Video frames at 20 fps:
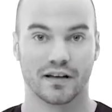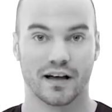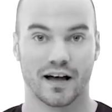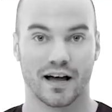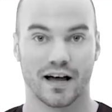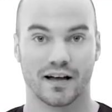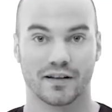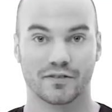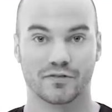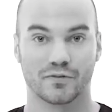
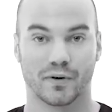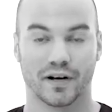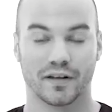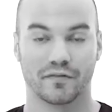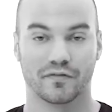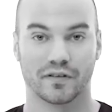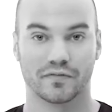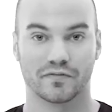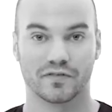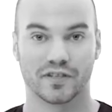
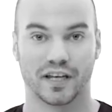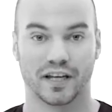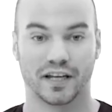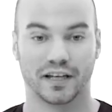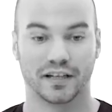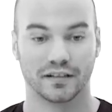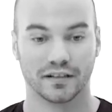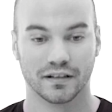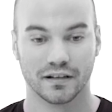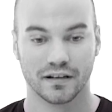
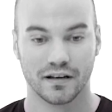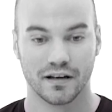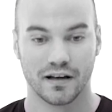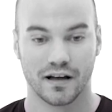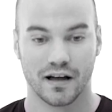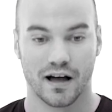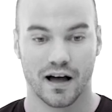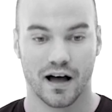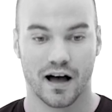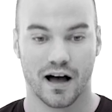2015.
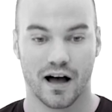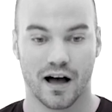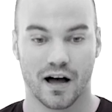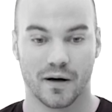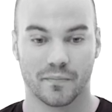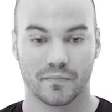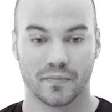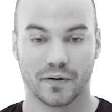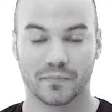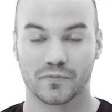
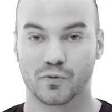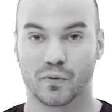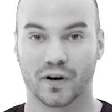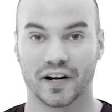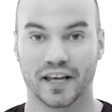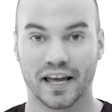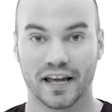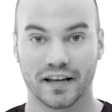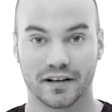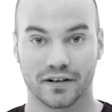I'm
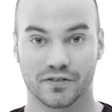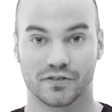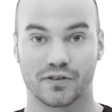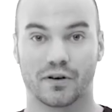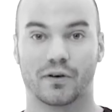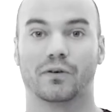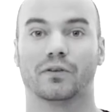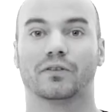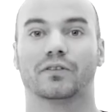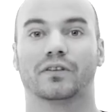28 years
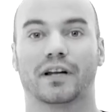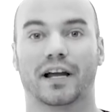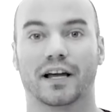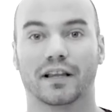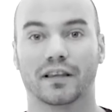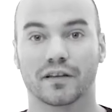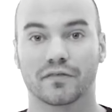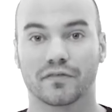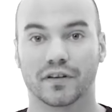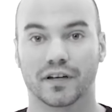old and I
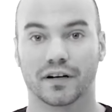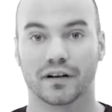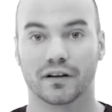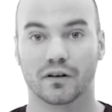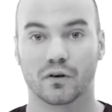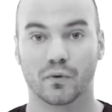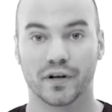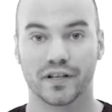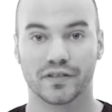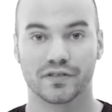live in
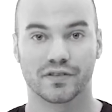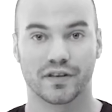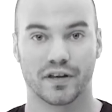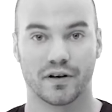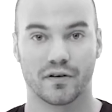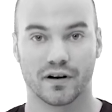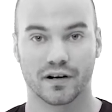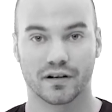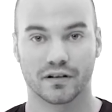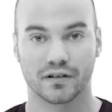Queens, New
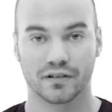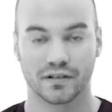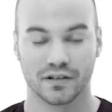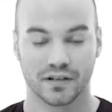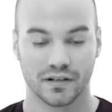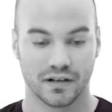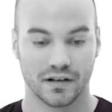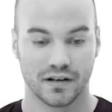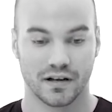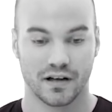York.
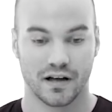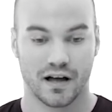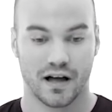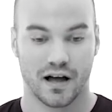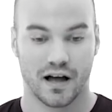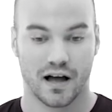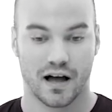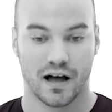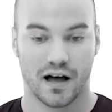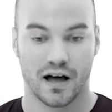
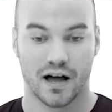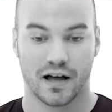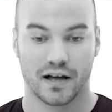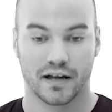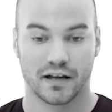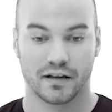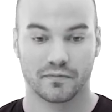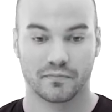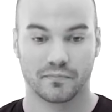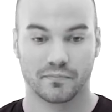
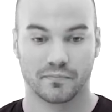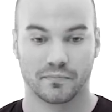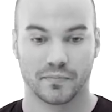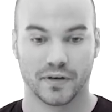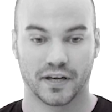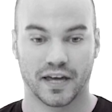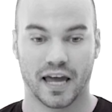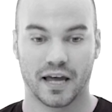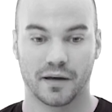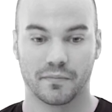I
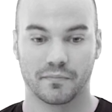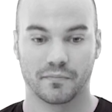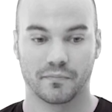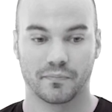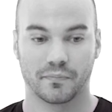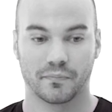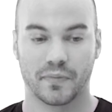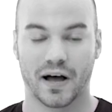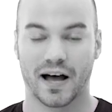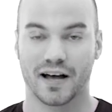
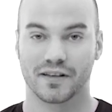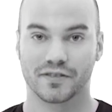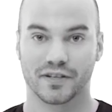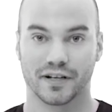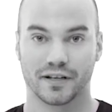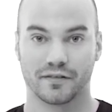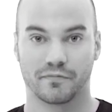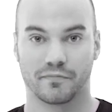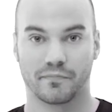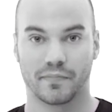became
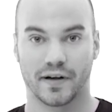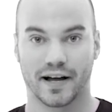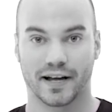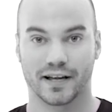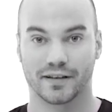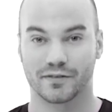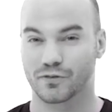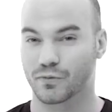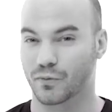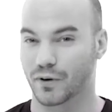positive back
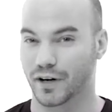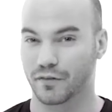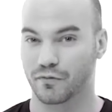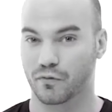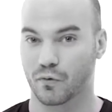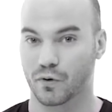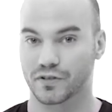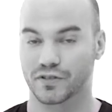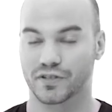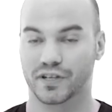in
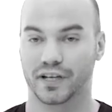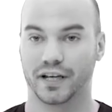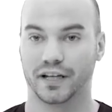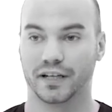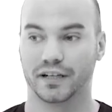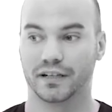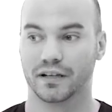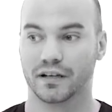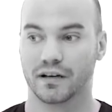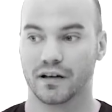
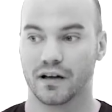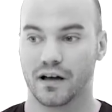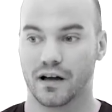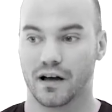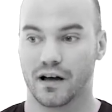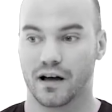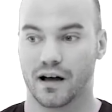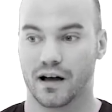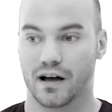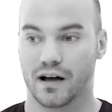2014.
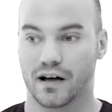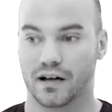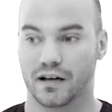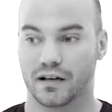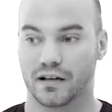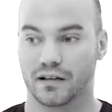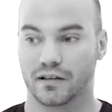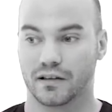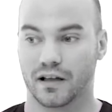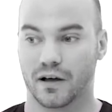
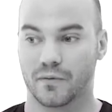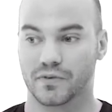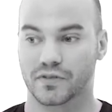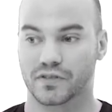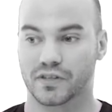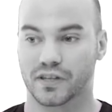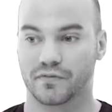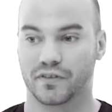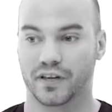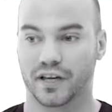I was
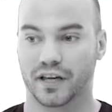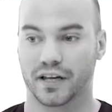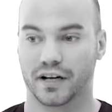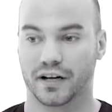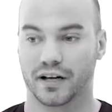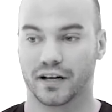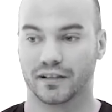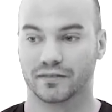living in,